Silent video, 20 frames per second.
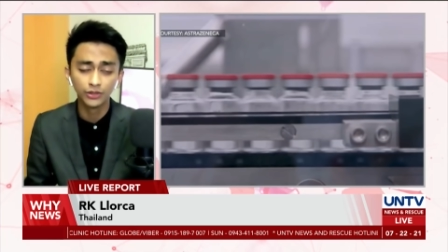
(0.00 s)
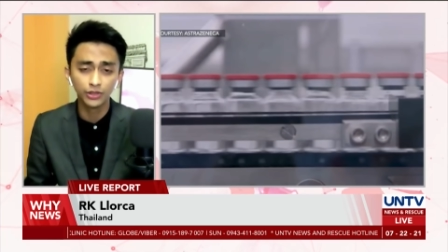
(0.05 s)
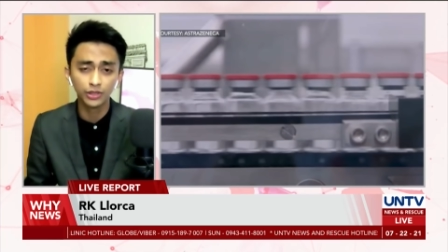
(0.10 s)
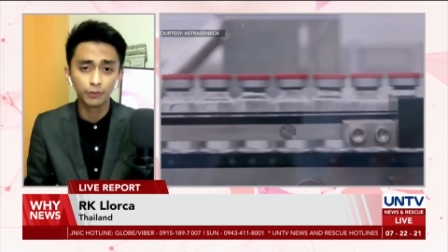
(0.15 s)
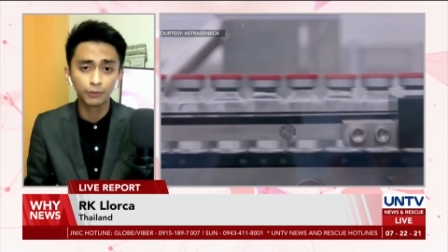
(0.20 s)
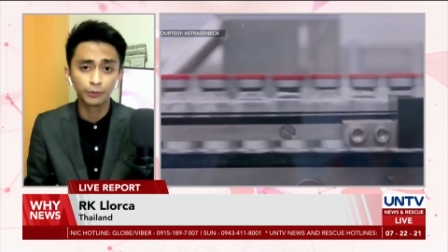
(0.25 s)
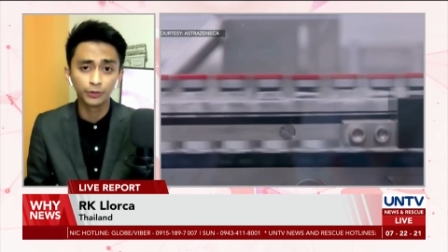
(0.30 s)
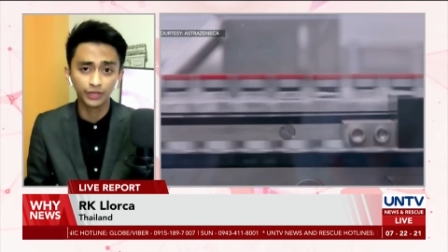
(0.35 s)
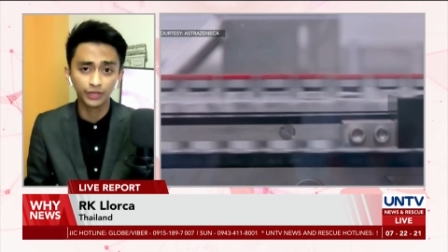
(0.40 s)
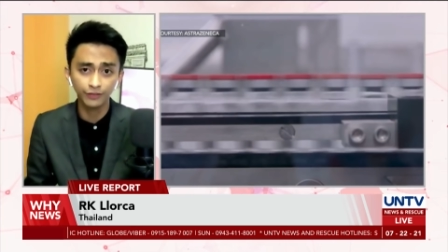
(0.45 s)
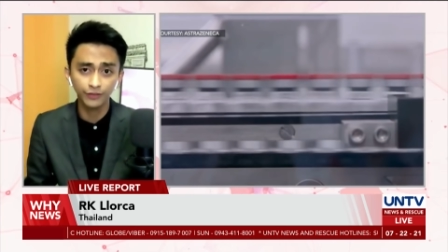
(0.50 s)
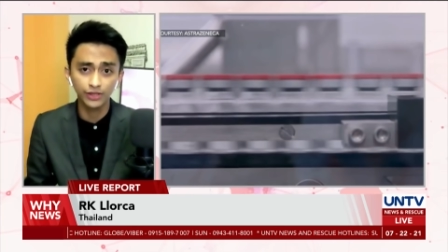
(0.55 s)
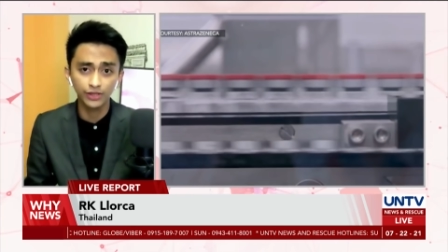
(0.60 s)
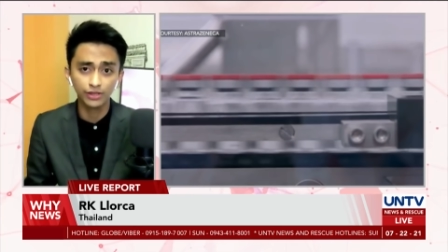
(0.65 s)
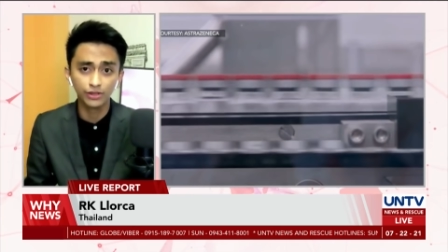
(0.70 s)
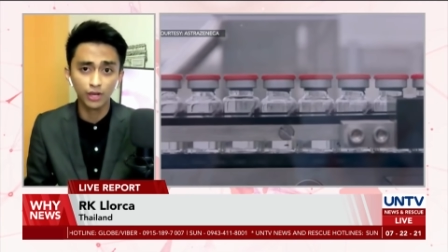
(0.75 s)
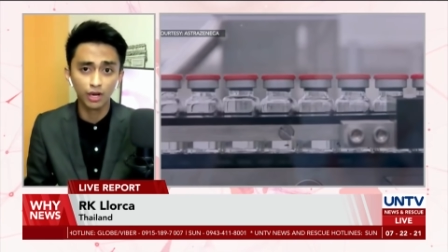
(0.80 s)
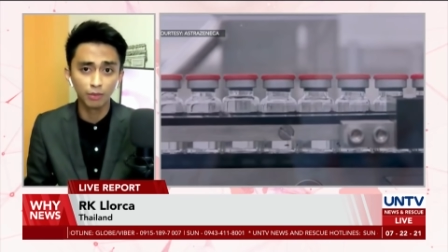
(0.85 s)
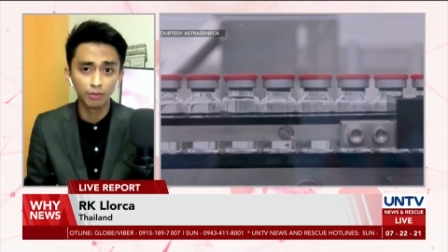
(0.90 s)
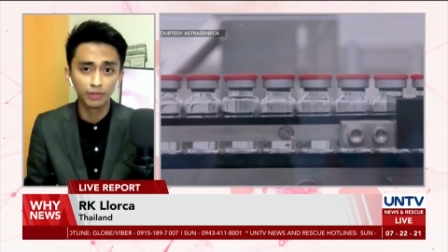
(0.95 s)
to the
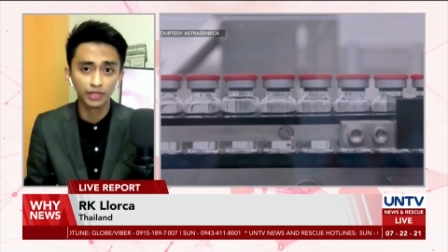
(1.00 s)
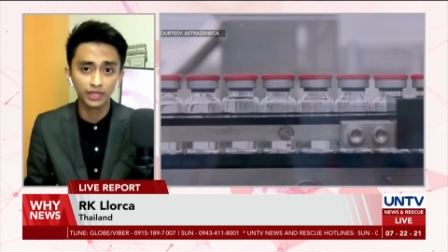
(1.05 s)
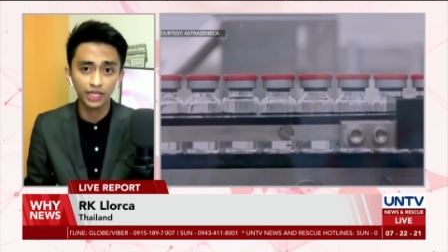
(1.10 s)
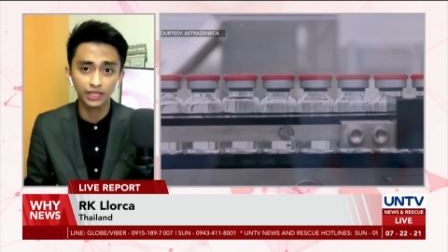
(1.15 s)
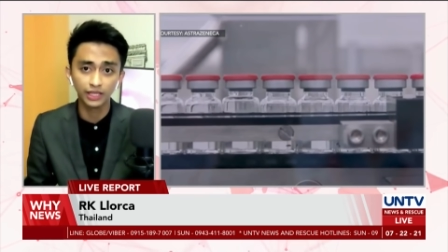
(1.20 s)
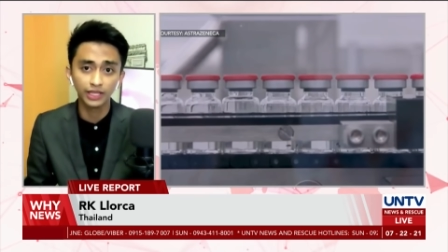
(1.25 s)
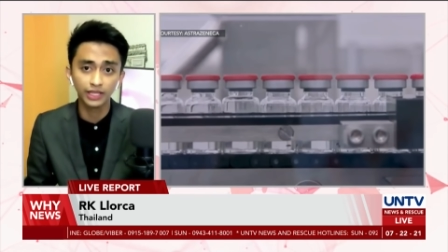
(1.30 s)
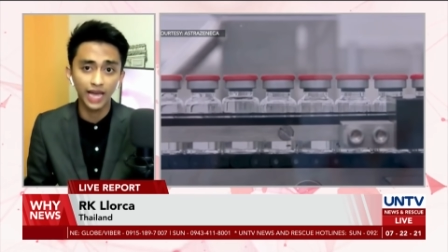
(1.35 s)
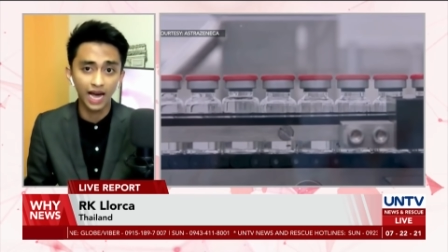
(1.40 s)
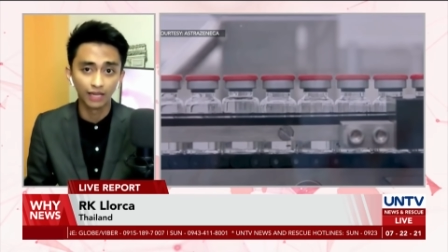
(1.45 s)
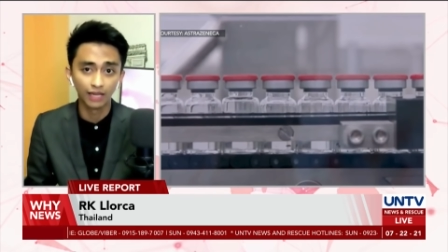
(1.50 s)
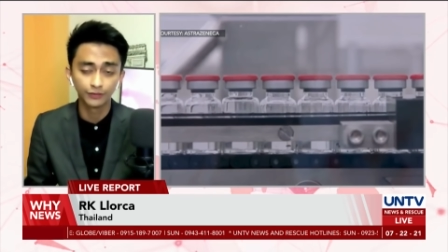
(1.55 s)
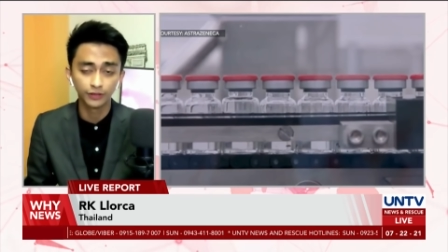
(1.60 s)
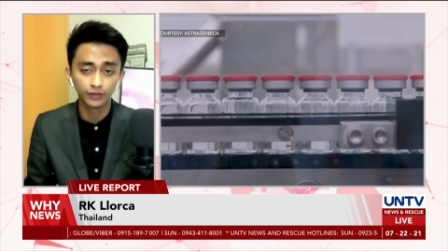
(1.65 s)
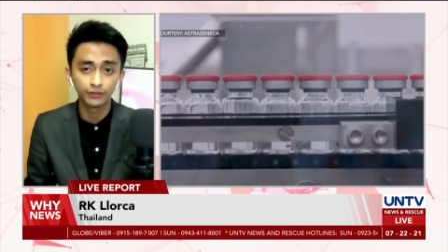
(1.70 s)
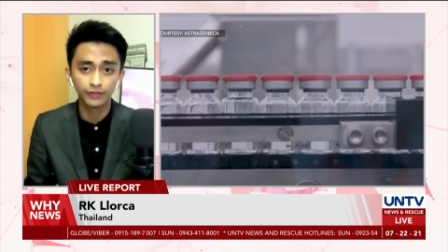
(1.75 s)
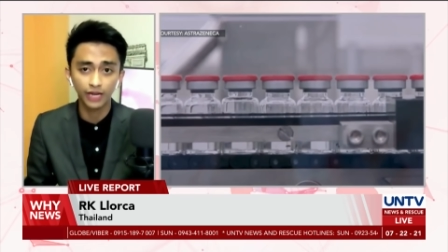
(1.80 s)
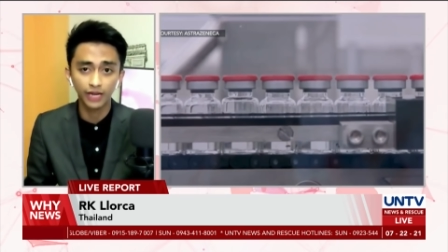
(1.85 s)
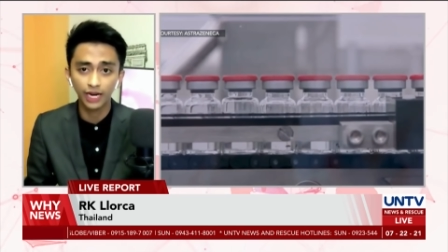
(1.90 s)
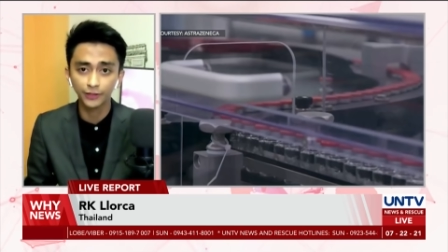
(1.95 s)
previous dominating
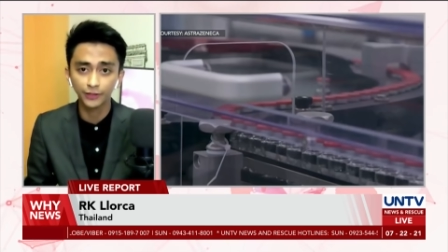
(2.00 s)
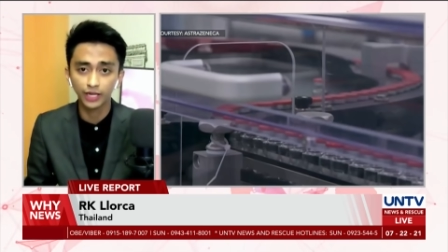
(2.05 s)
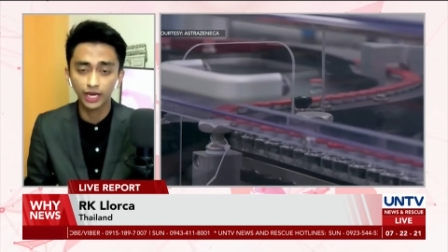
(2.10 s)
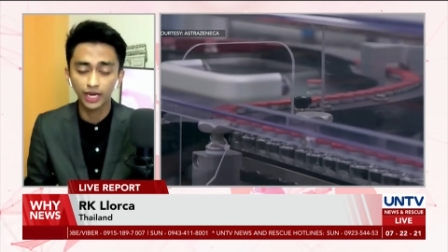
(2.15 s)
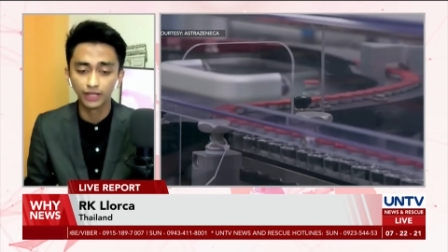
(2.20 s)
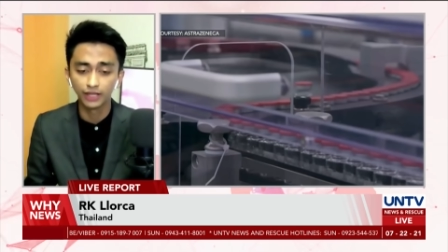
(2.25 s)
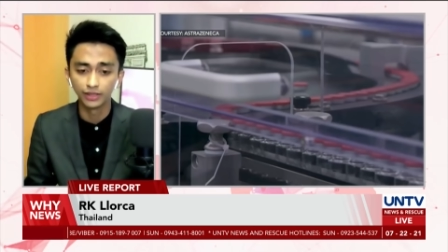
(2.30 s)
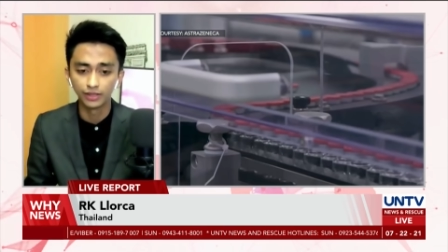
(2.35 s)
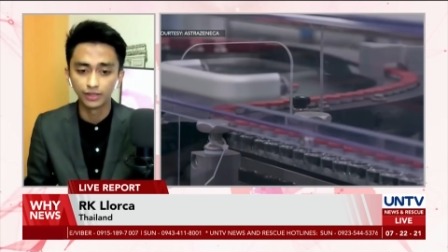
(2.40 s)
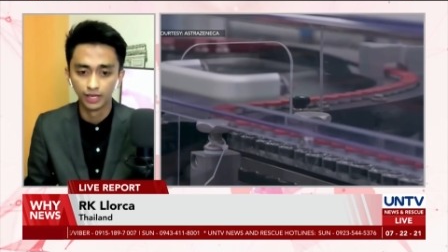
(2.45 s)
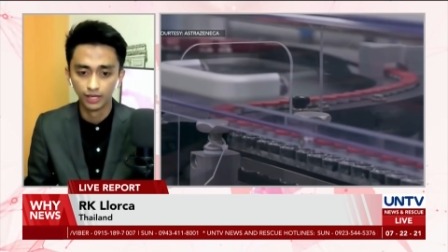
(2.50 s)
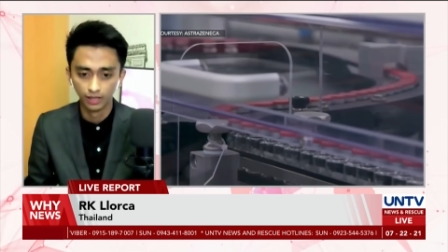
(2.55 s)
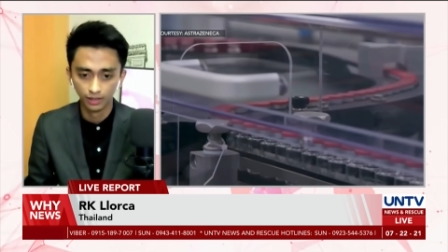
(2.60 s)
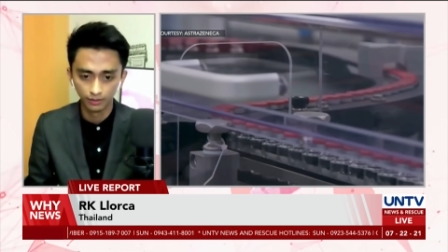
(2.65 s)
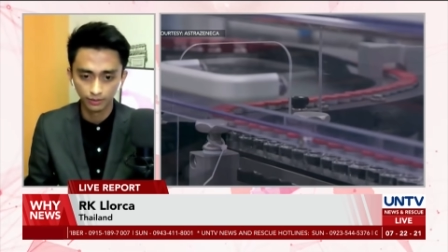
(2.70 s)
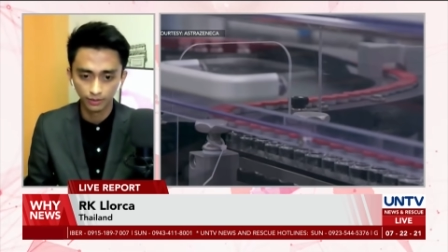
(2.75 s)
Alpha variant.